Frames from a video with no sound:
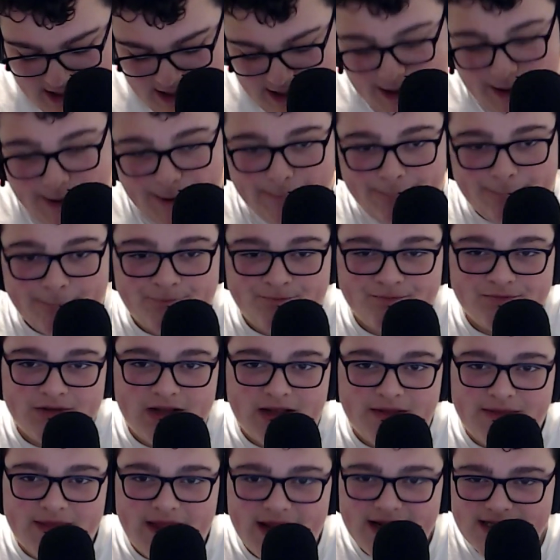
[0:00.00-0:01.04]
um,
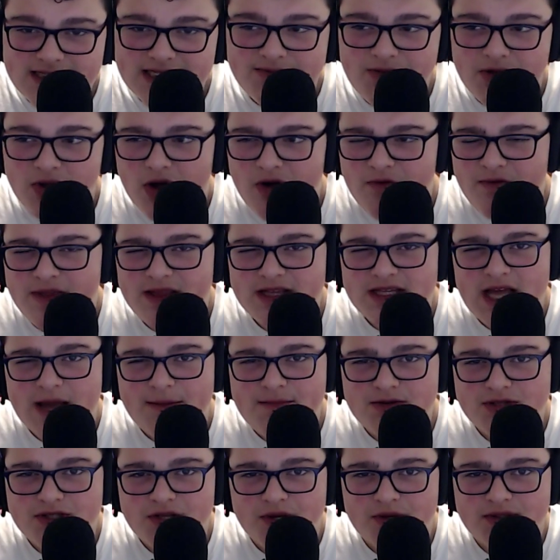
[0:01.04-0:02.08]
that is gonna be all for this
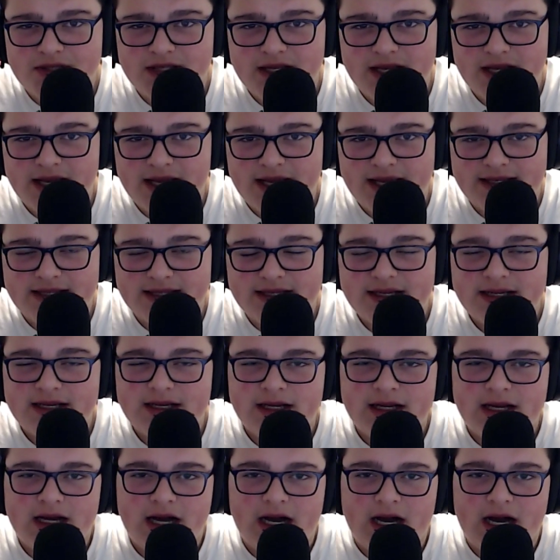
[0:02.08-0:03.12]
episode tonight.
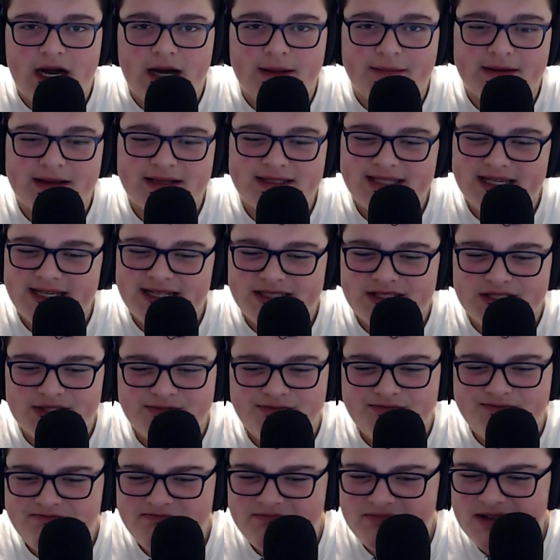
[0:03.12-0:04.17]
Um, like I said, it's,
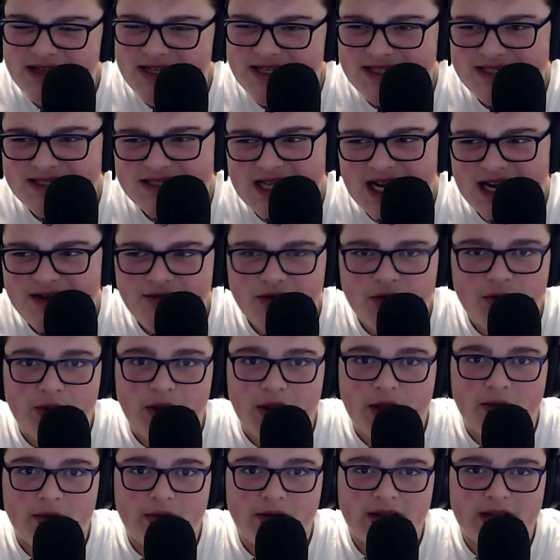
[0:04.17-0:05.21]
it's kind of a
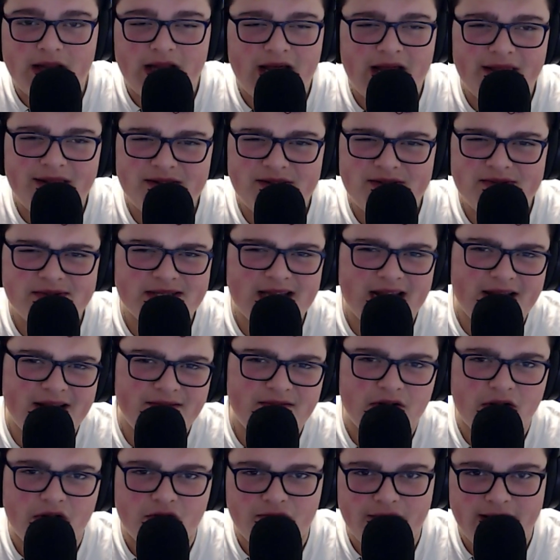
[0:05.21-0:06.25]
quick one. Uh, this was kind of
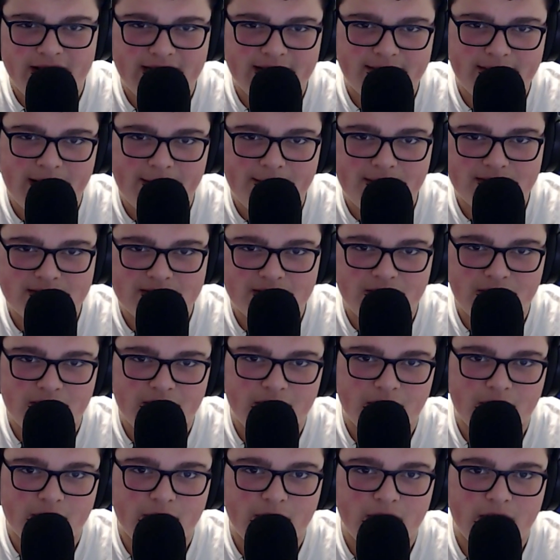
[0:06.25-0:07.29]
like a random episode, a
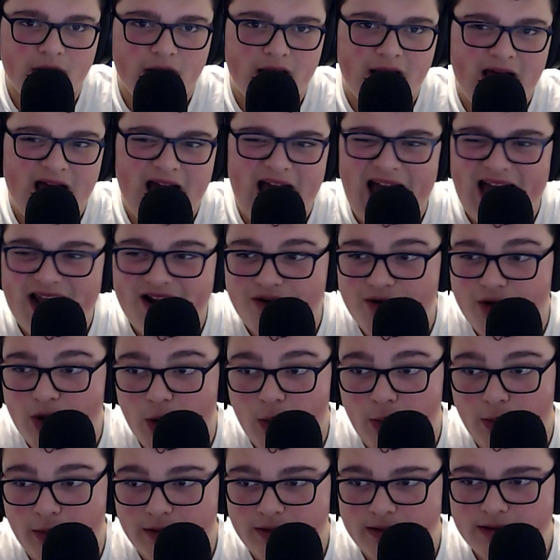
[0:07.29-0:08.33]
little out of
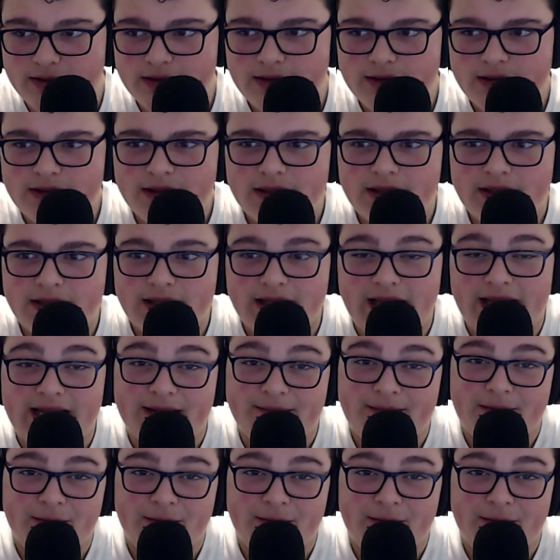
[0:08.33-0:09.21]
nowhere. And if